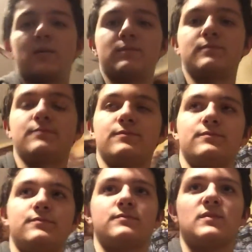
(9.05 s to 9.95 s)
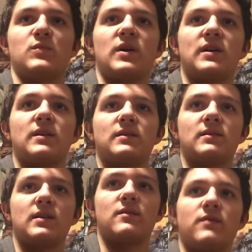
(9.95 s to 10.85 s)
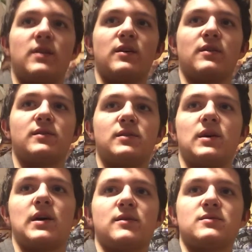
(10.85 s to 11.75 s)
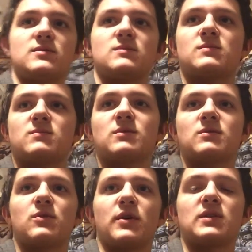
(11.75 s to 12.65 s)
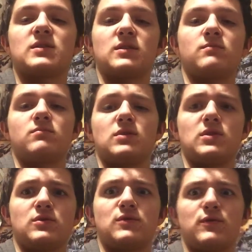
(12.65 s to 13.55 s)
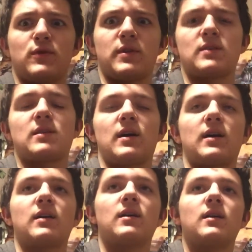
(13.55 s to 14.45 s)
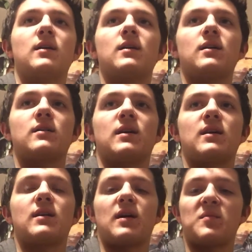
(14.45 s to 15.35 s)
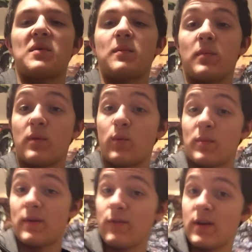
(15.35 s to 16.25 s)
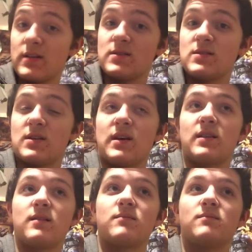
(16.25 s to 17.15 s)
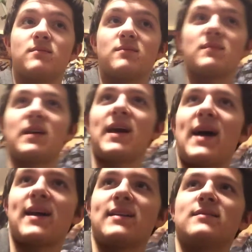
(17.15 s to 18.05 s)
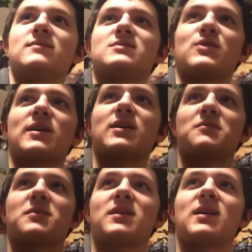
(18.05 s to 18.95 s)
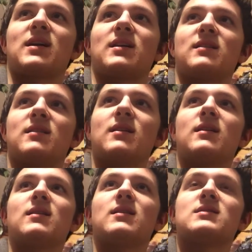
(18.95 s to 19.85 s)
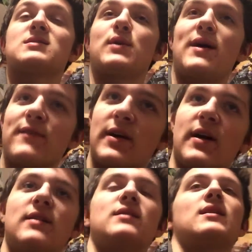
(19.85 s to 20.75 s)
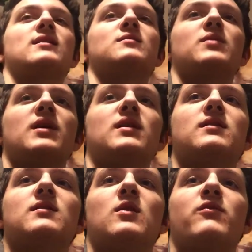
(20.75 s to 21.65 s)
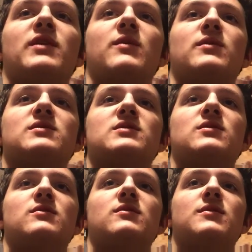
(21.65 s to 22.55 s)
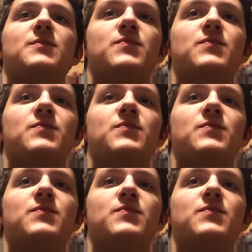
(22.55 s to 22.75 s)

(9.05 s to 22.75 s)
Um, I didn't get a video I was going to use for the day that I made with my friends, and they had it, so I couldn't really get it. Still haven't gotten it yet, but hopefully I will soon.